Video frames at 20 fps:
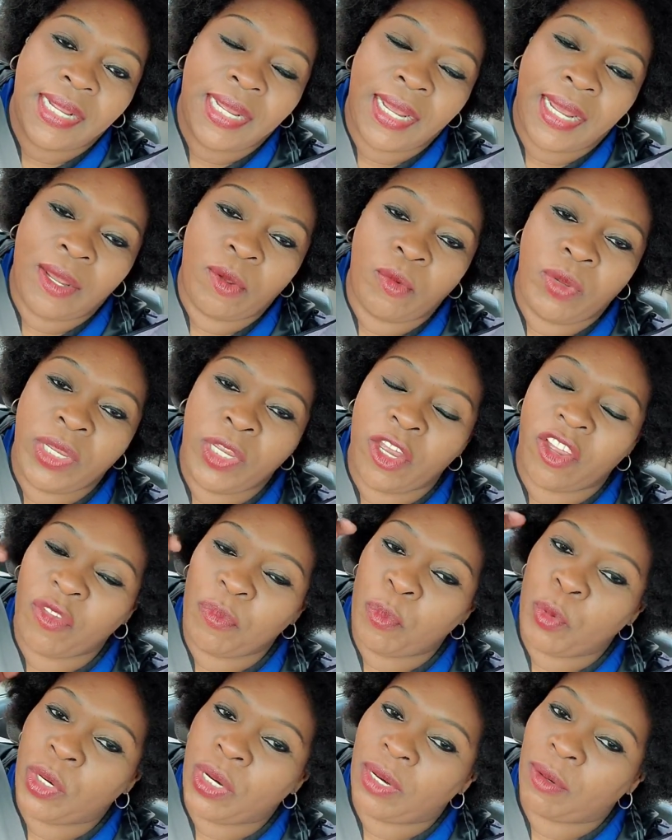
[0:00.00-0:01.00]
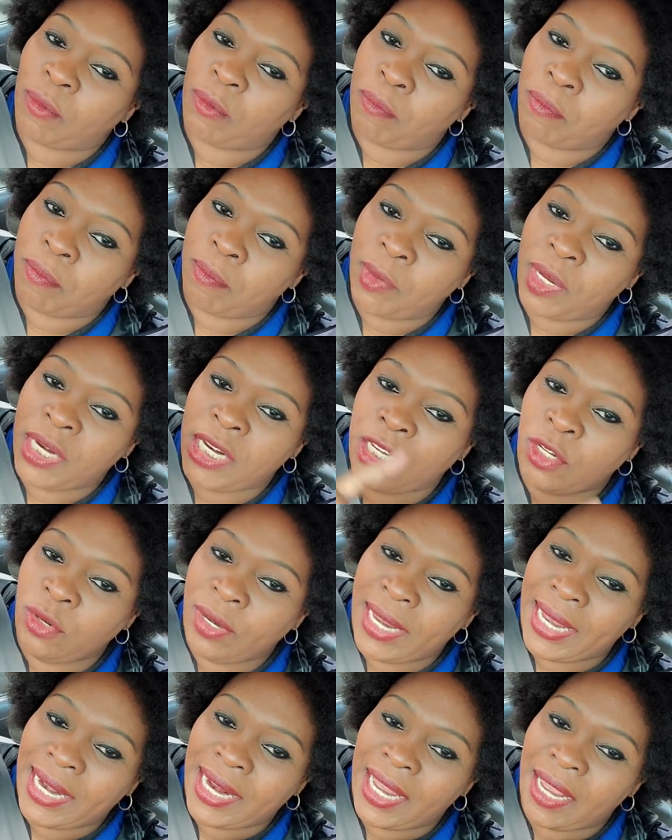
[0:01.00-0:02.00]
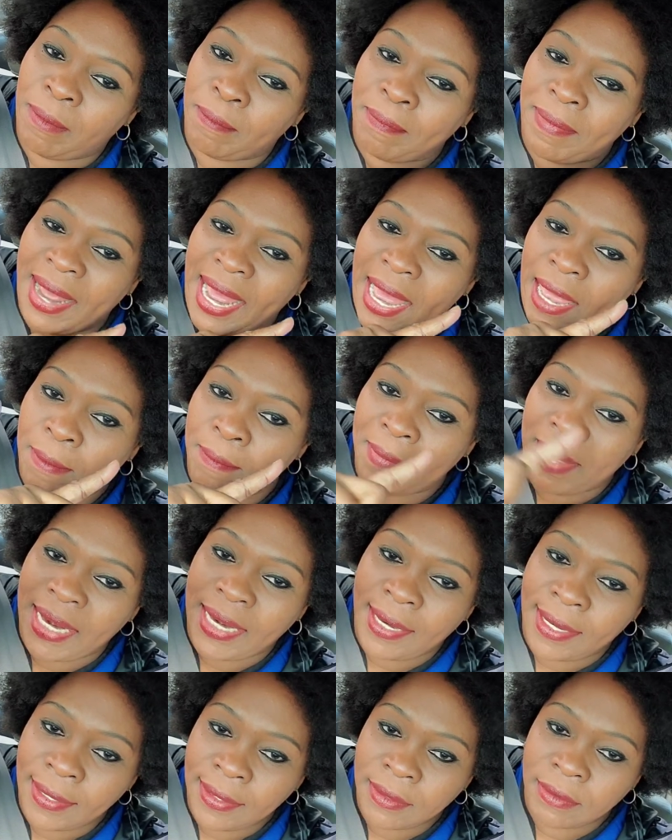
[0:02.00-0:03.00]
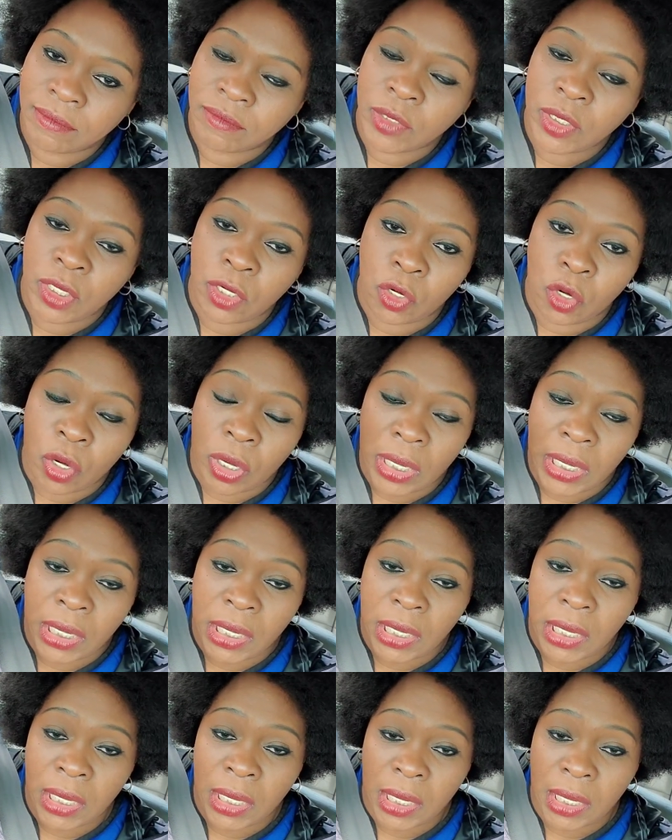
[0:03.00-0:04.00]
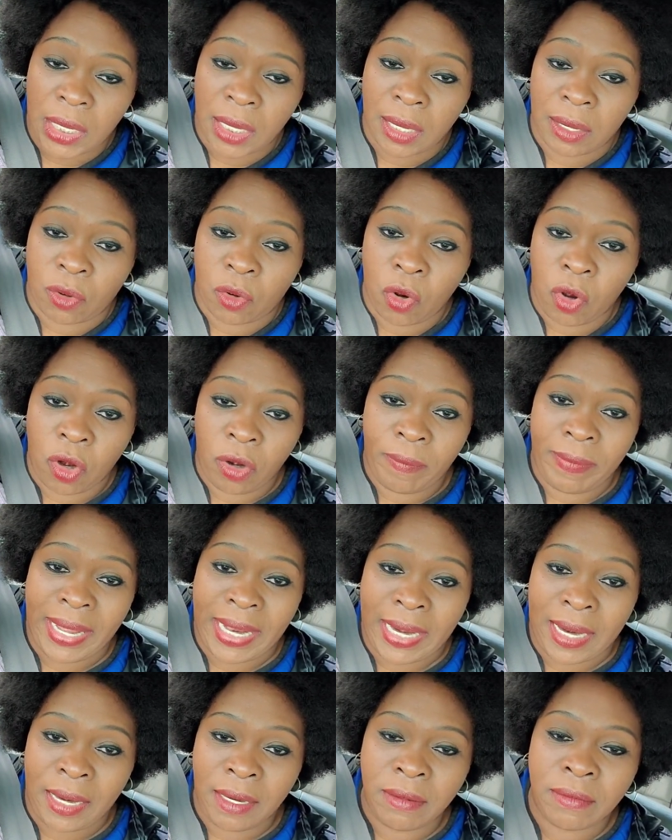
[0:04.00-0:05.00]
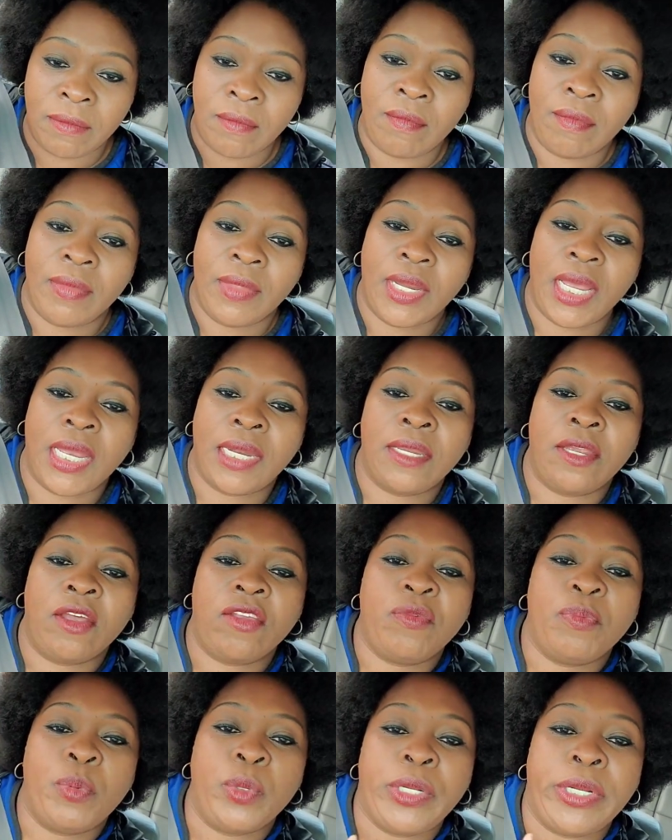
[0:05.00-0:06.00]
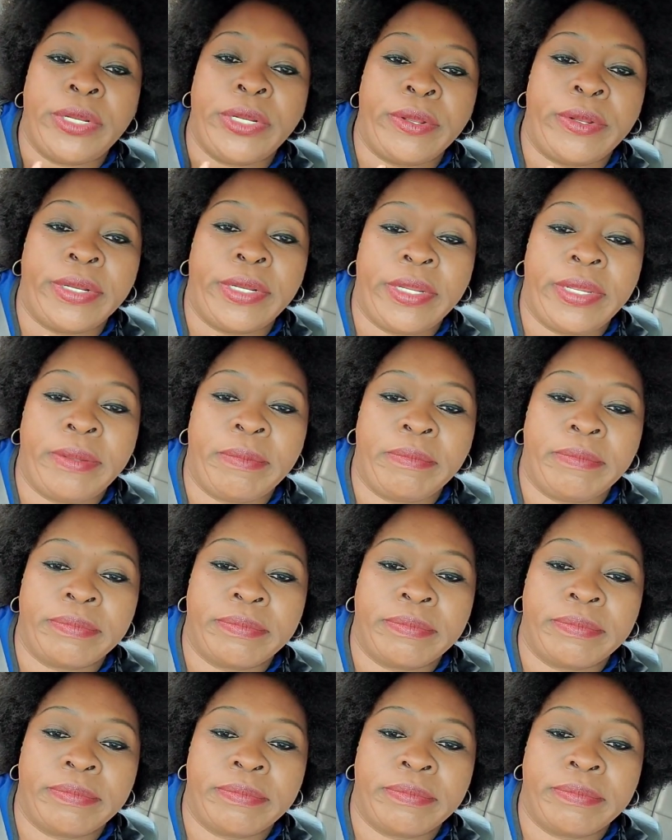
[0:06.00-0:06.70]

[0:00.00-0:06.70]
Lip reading: We just put the money together and buy a medal, you know, a gold medal, and just put it on him